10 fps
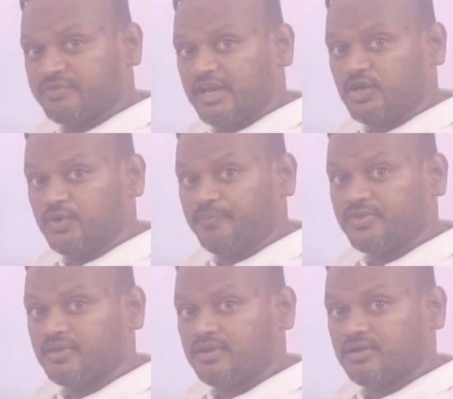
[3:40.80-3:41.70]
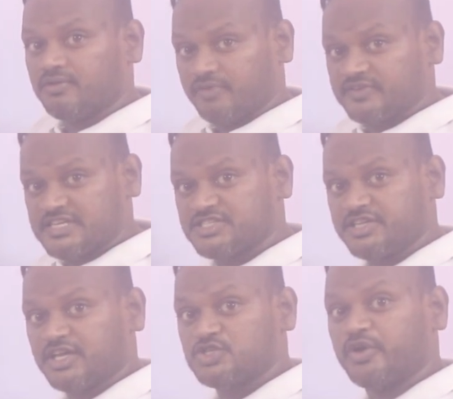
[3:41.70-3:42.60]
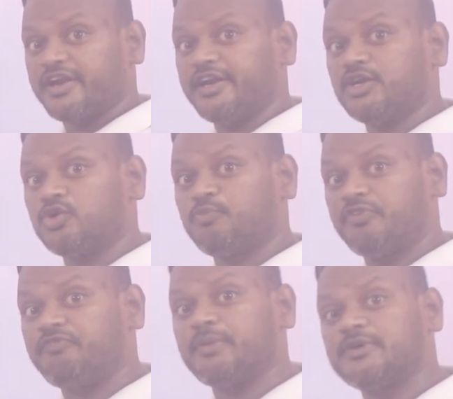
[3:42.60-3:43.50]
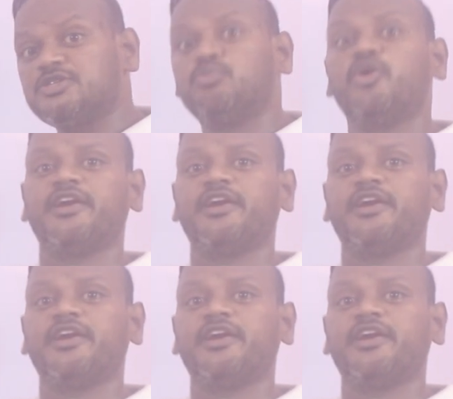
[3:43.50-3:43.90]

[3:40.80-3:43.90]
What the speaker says: value, for 6 years you are getting 50% more